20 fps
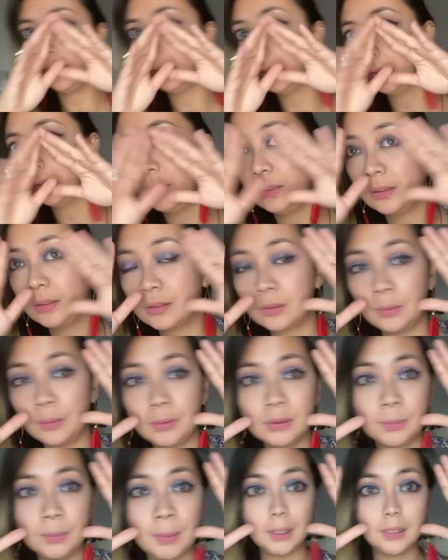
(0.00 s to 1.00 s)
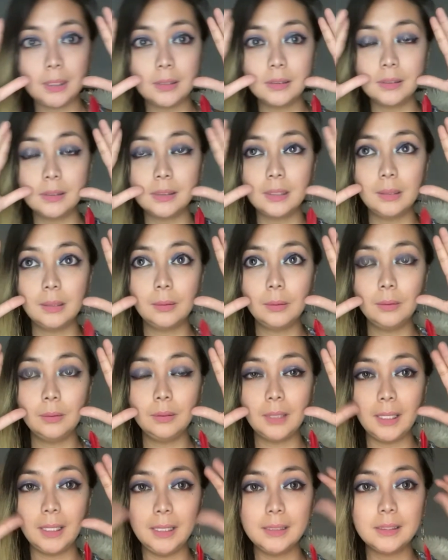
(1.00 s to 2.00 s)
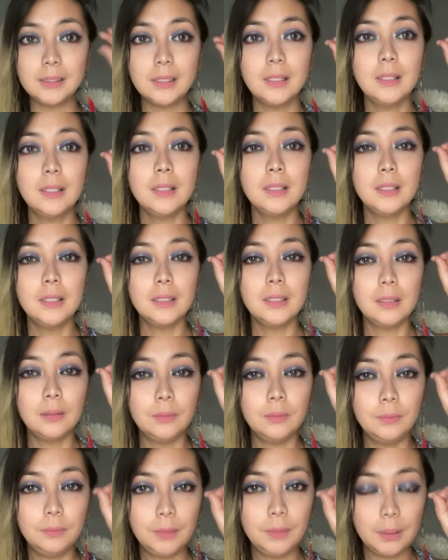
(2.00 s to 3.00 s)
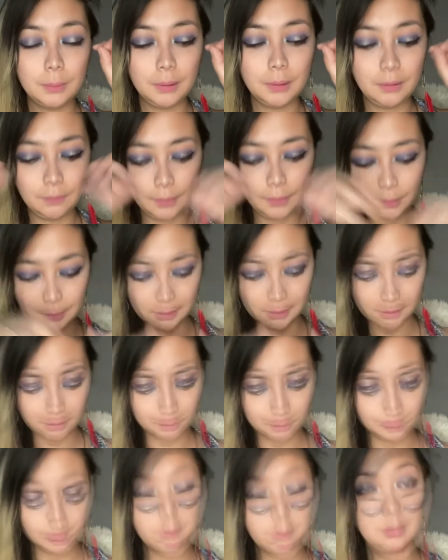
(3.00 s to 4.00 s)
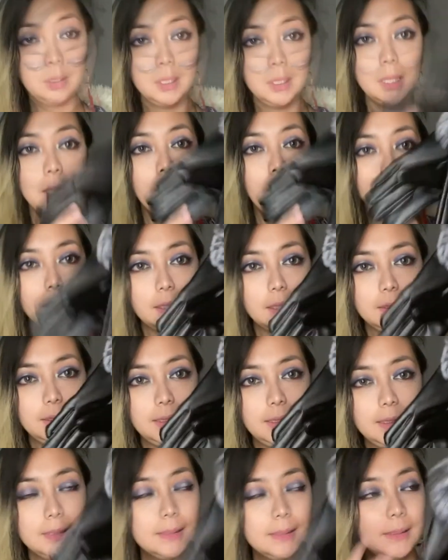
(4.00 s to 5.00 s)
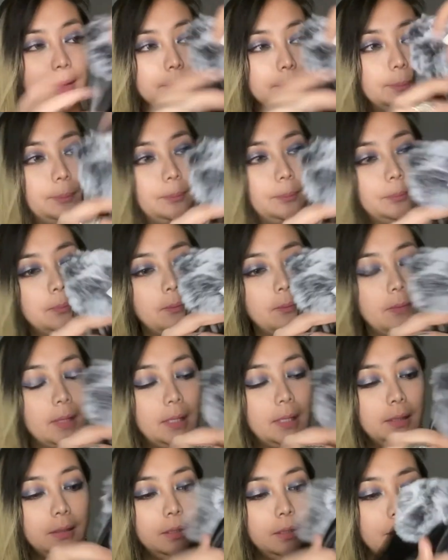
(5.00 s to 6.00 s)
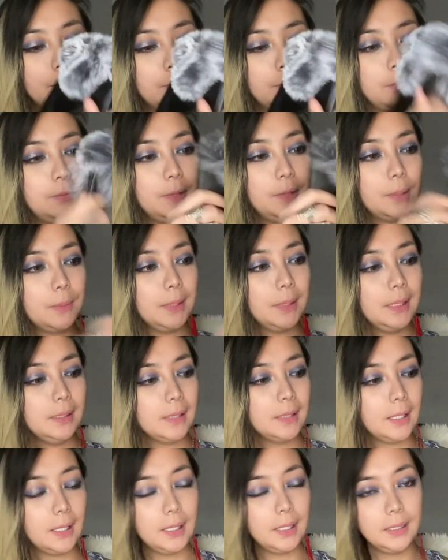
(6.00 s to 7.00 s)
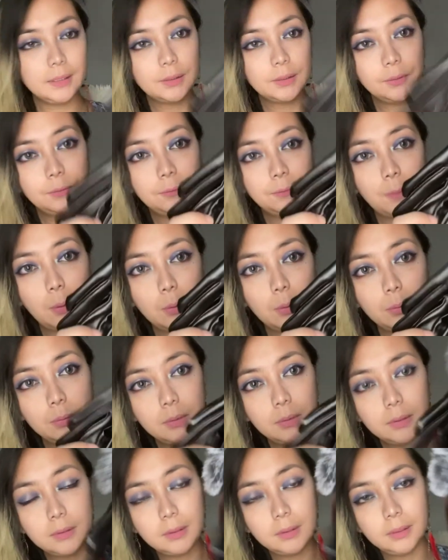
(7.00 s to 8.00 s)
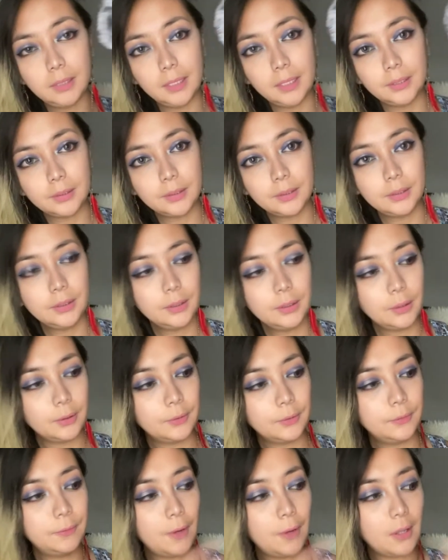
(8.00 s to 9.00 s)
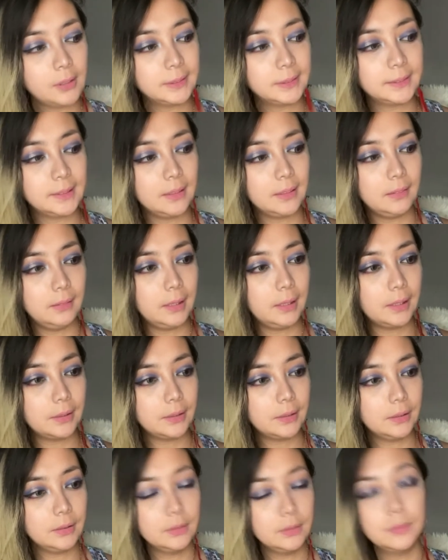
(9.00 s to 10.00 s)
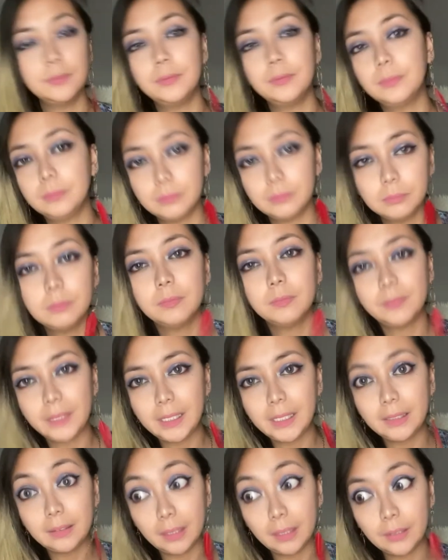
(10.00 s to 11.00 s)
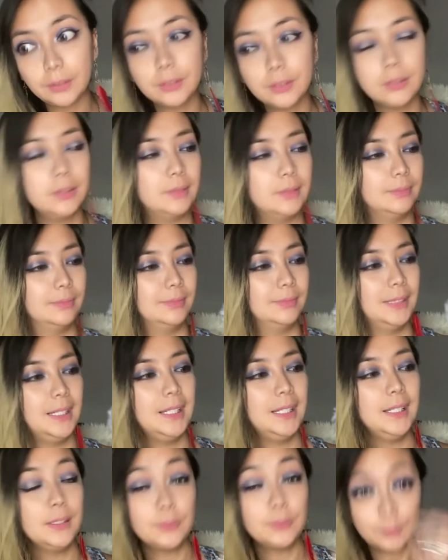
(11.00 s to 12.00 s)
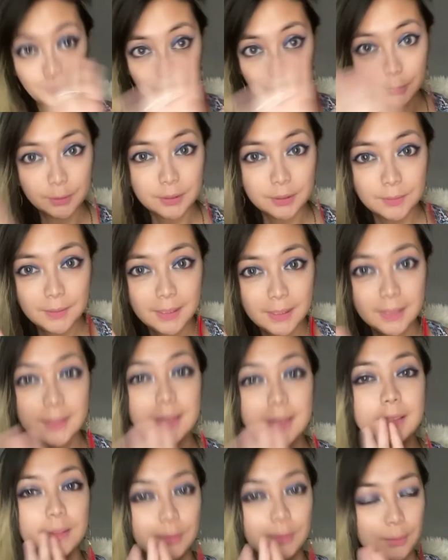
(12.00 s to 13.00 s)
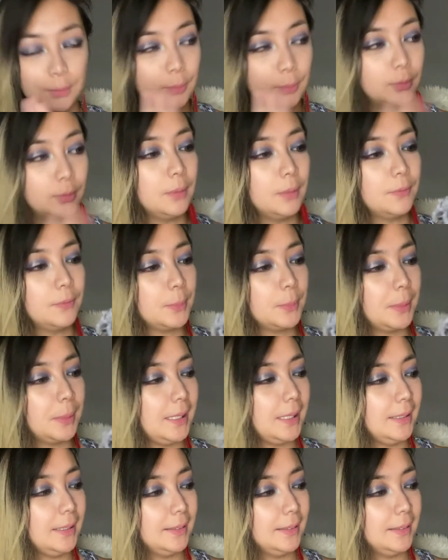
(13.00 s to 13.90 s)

there's going to be zero light very, very soon. So I got these. They're very nice faux leather or fox leather, fake leather. For those vegans, don't come for me.